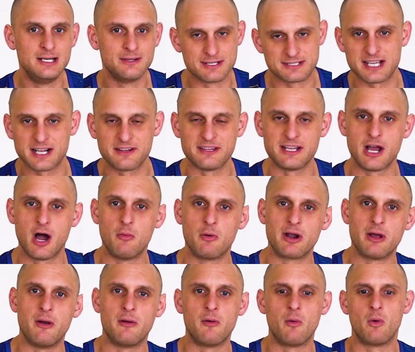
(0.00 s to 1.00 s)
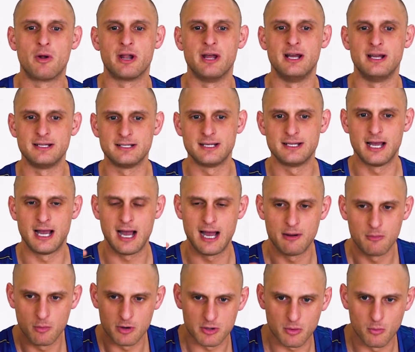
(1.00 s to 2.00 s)
The second thing I wanna, wanna,
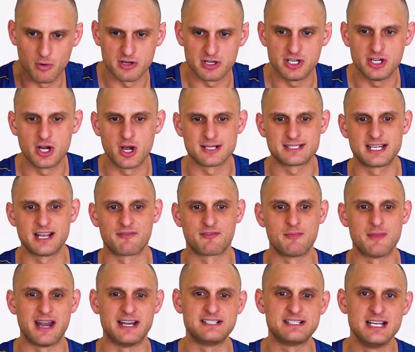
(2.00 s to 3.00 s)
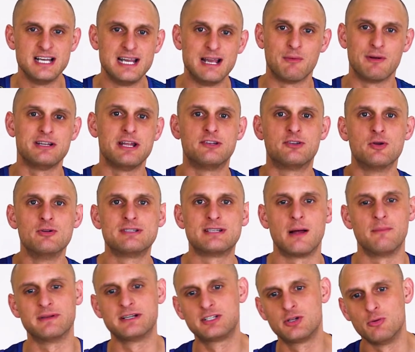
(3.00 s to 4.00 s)
uh, want, want you guys to get from that is, when you do
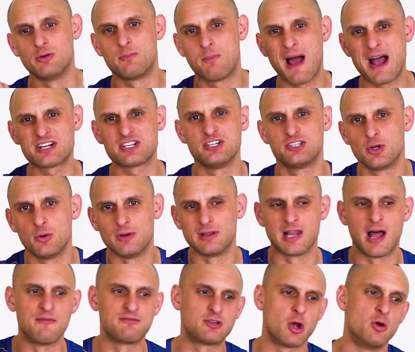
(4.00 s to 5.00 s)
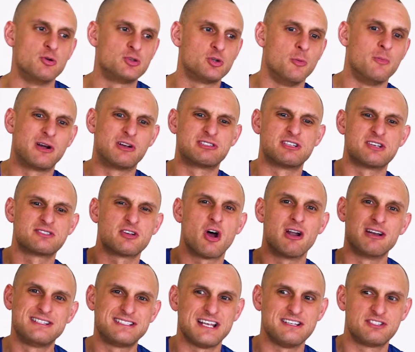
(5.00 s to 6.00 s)
something, do it with passion, do it with love. Don't do it because
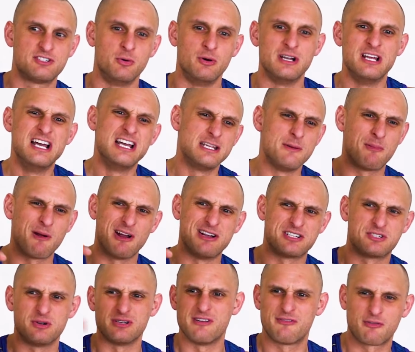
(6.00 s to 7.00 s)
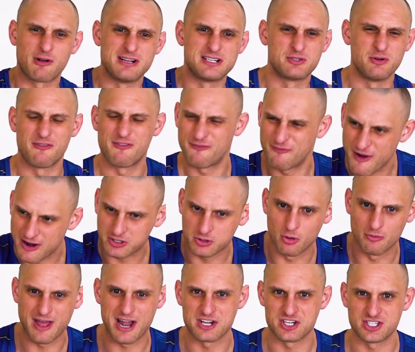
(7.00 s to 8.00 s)
society says do it, your parents do it, your friends do it, fuck
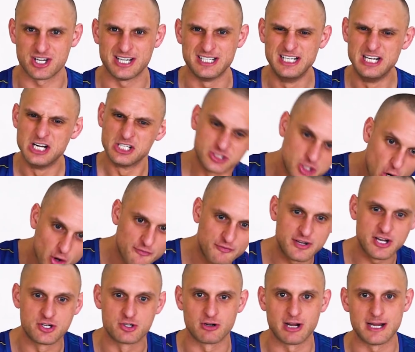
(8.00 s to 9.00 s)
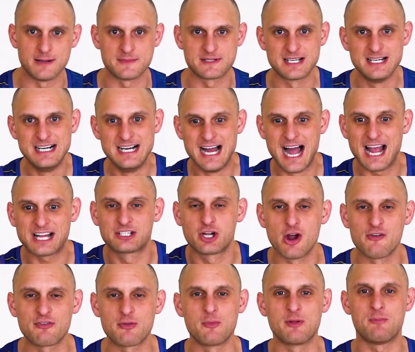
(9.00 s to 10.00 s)
all that shit. Go for your dreams, and
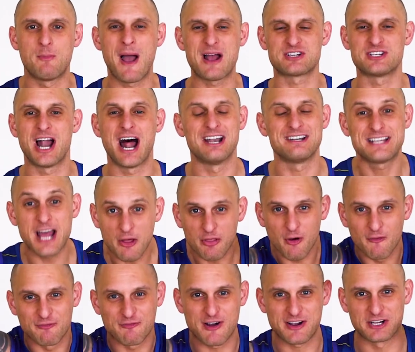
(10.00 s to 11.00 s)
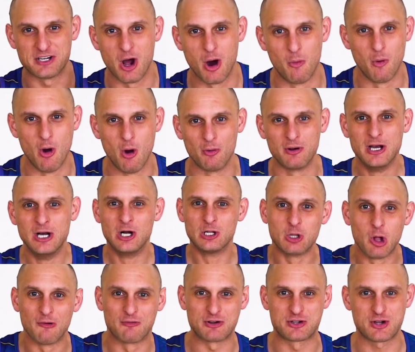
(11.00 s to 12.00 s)
go for them with passion and heart. Tell the fucking whole world,
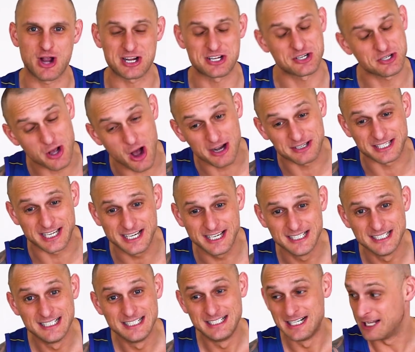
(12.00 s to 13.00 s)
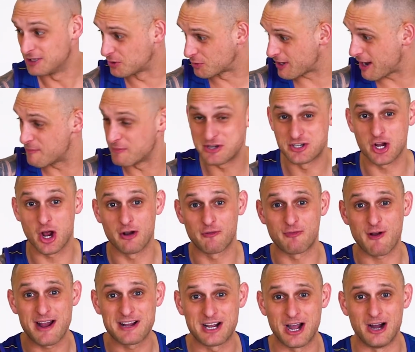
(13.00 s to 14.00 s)
law of attraction, because I did, and look what happened with Joe
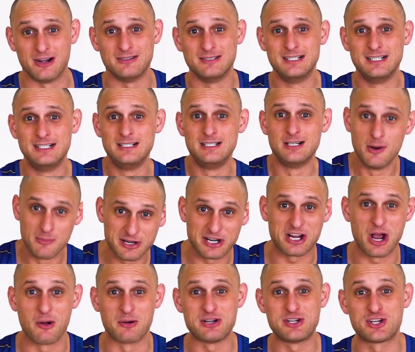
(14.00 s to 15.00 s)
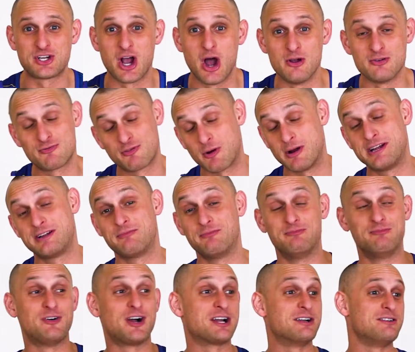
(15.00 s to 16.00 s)
DeFranco. I'm gonna go on his show, freak,
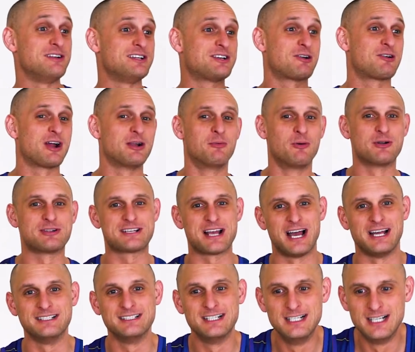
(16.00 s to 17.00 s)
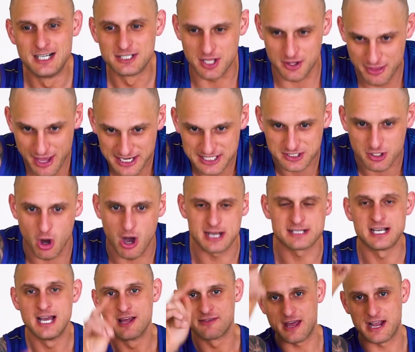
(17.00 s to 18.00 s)
fucking incredible insane. So thanks
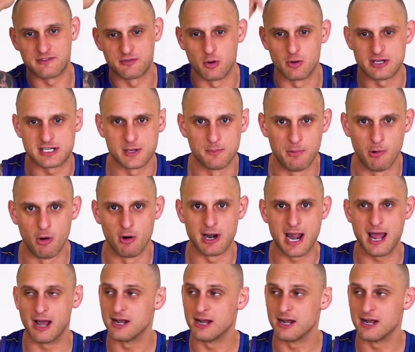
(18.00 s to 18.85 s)
guys, thanks for all your support.